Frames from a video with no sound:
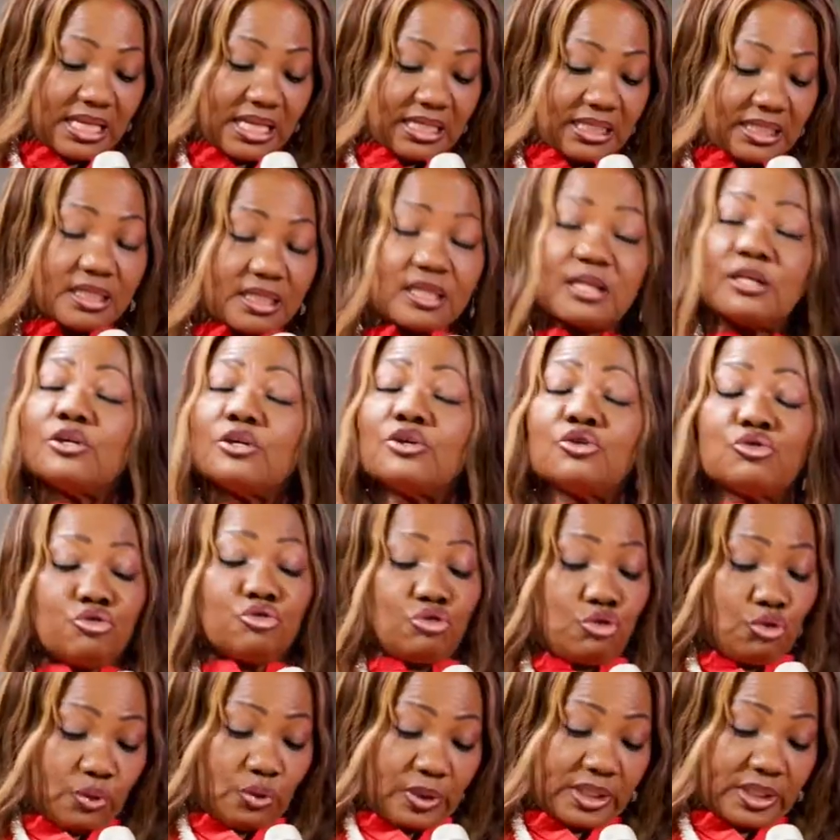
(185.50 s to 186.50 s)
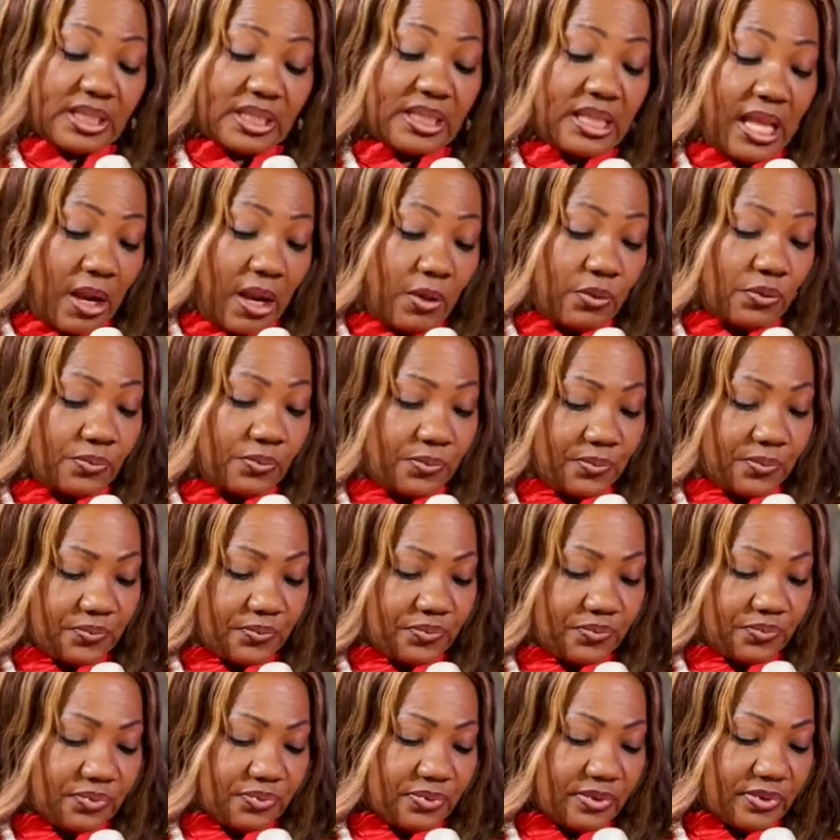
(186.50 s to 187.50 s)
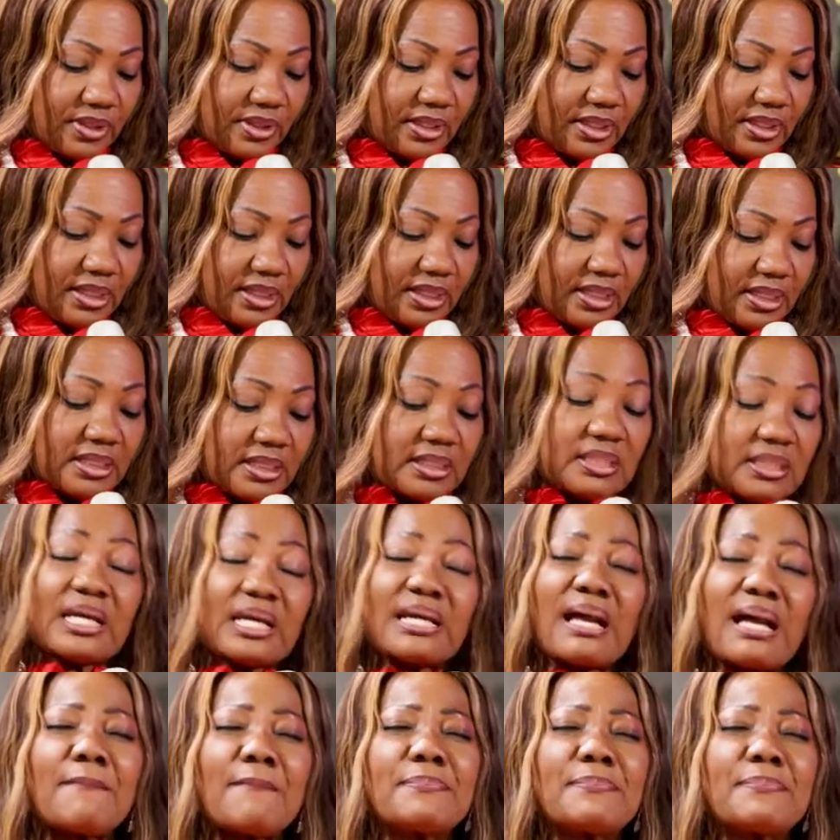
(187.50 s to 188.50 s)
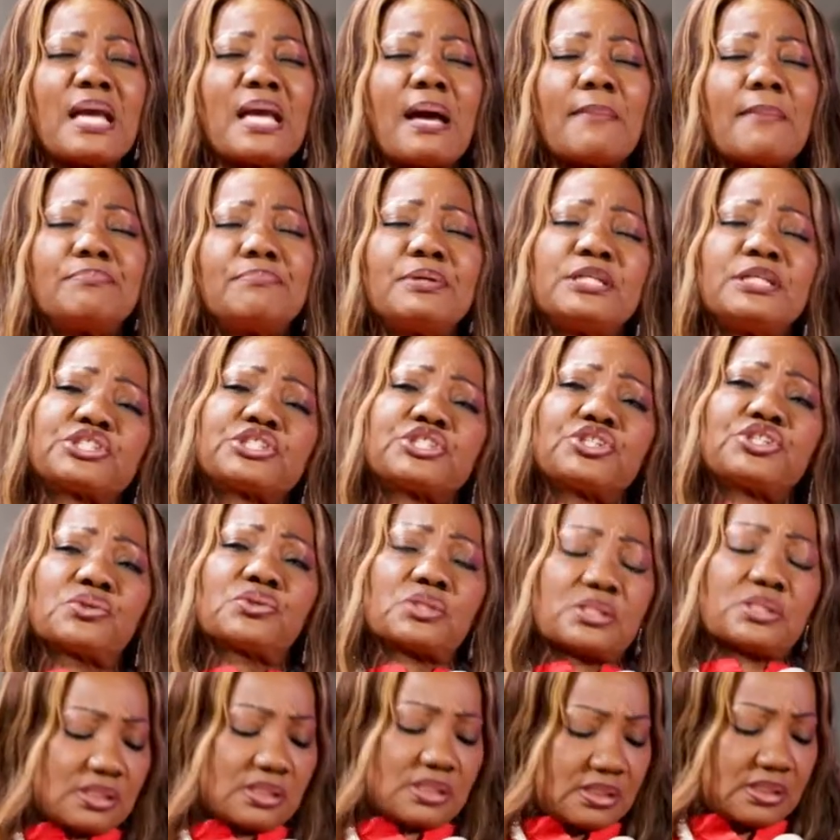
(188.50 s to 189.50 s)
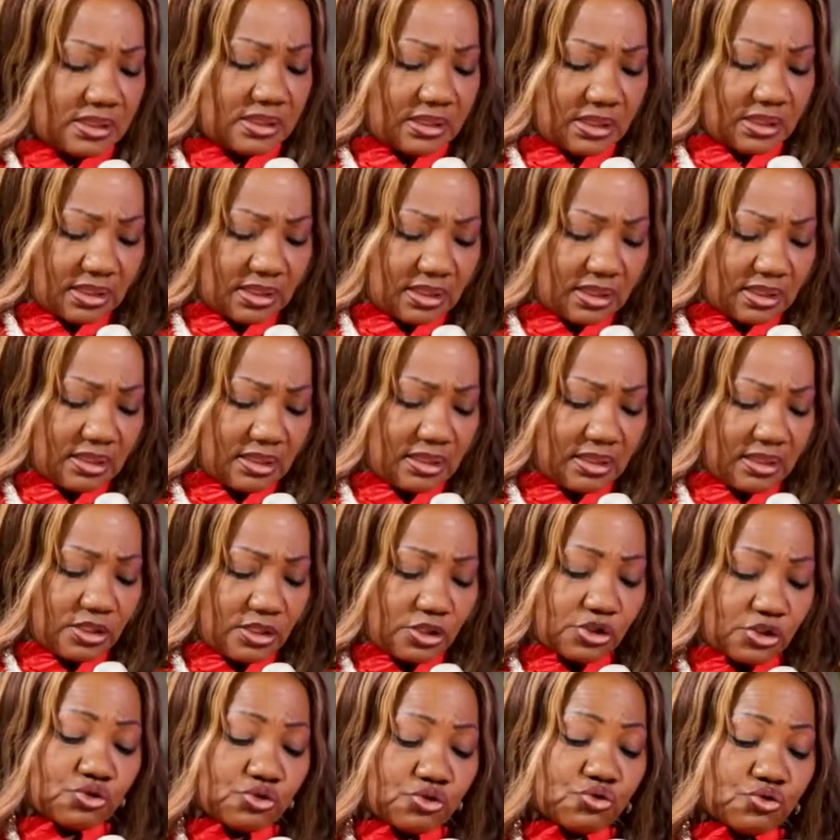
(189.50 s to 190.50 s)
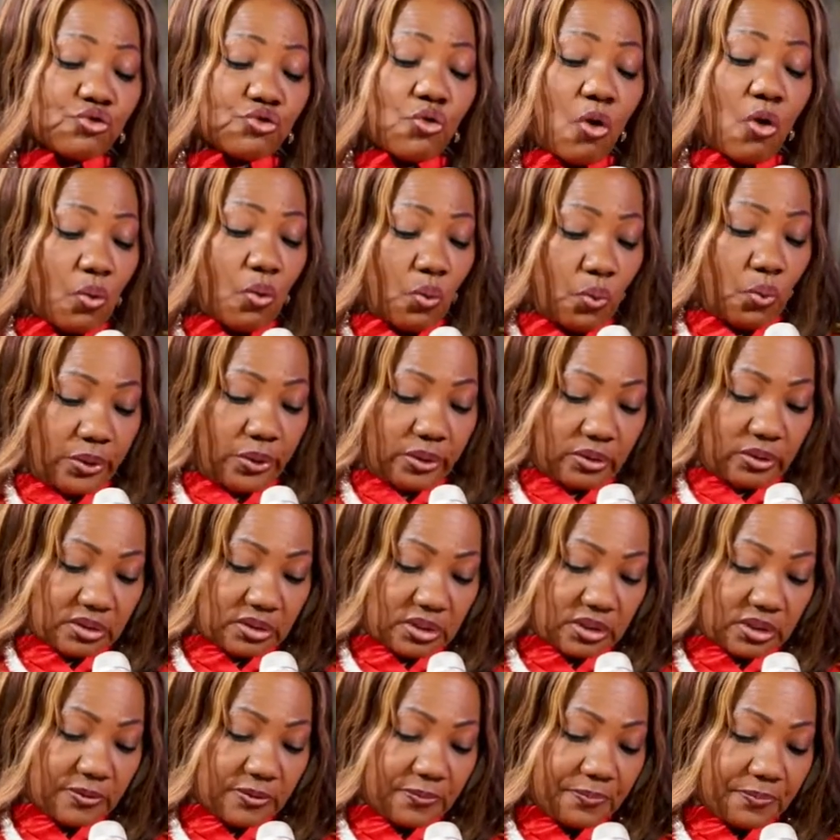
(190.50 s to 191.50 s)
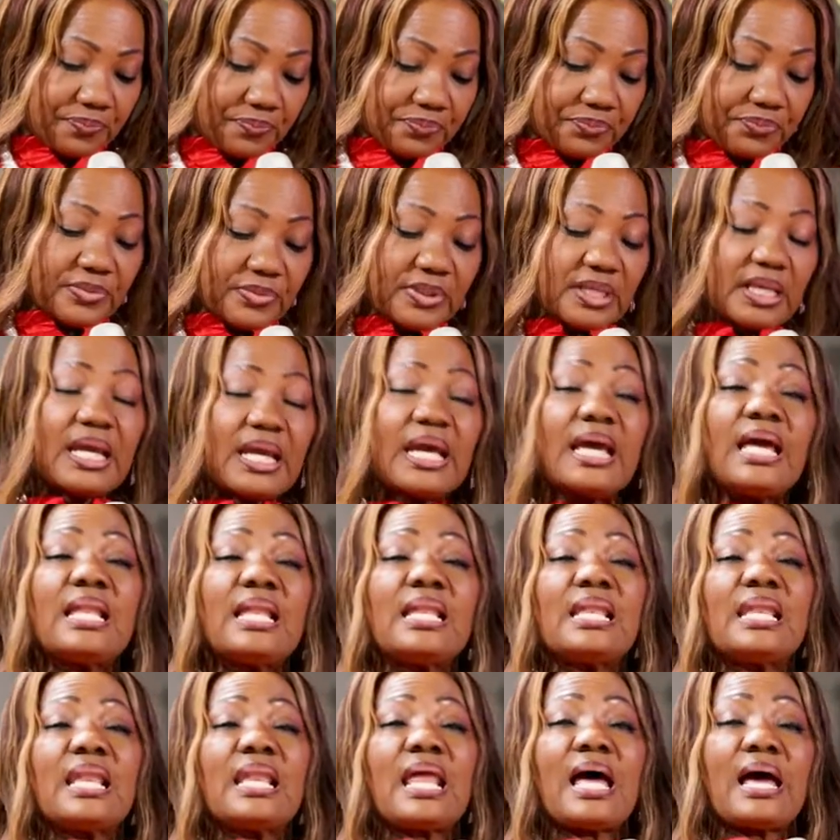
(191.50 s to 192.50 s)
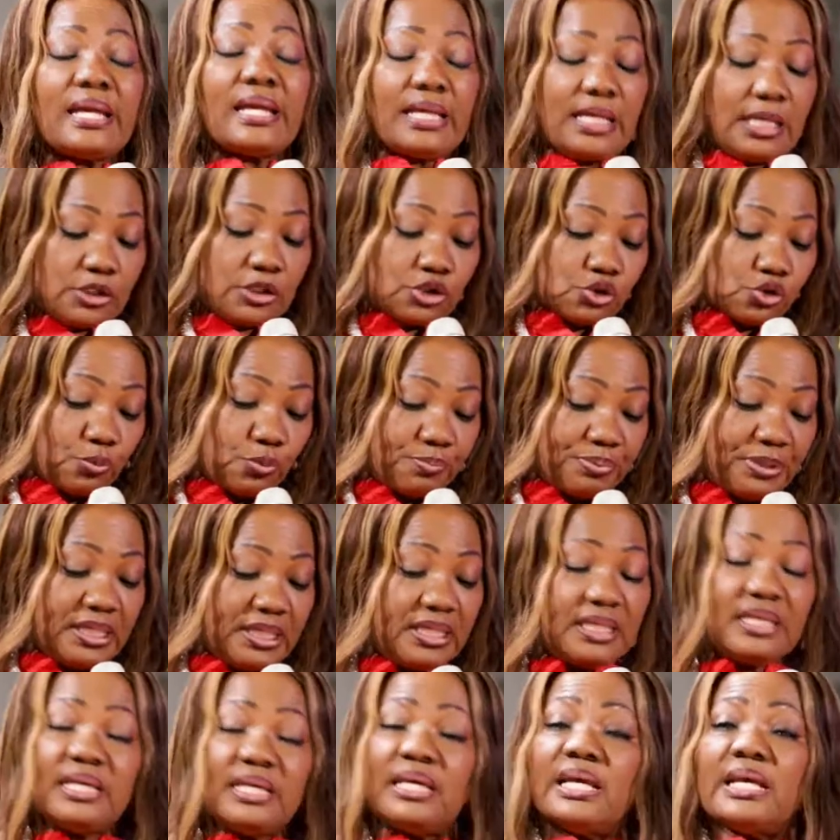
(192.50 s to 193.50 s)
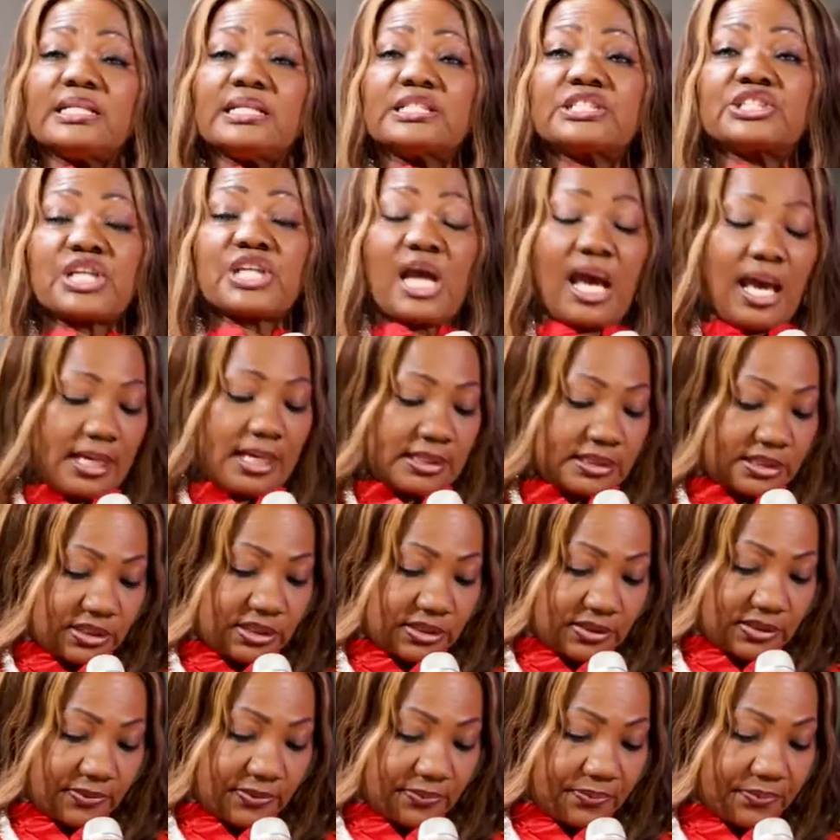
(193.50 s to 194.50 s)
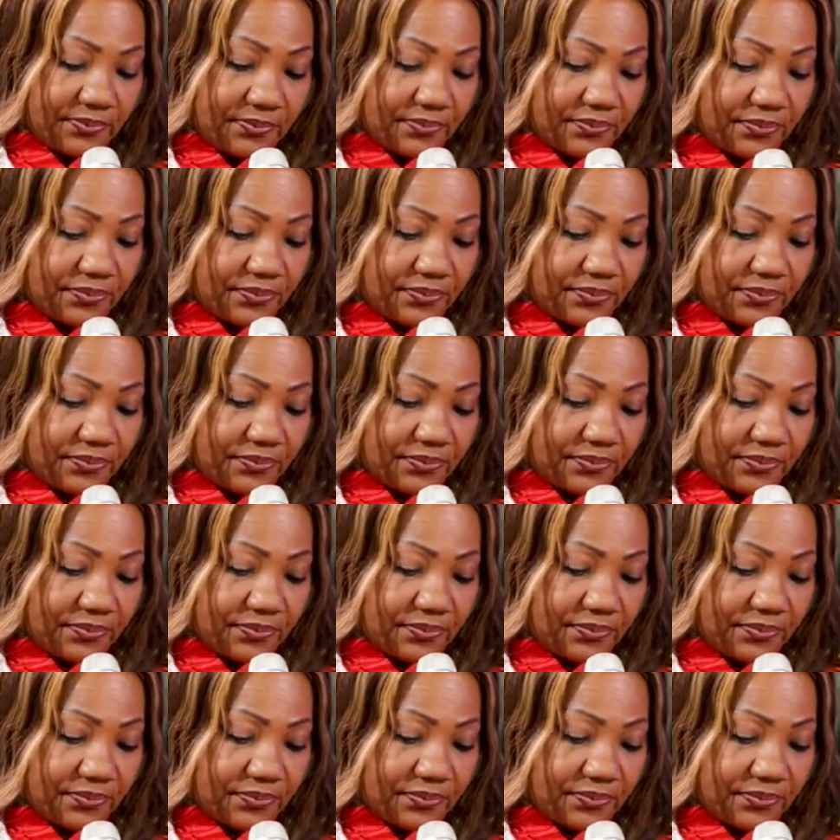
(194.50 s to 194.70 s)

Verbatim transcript: done, do it now. They can be ambitious, strong willed, and like to be in charge.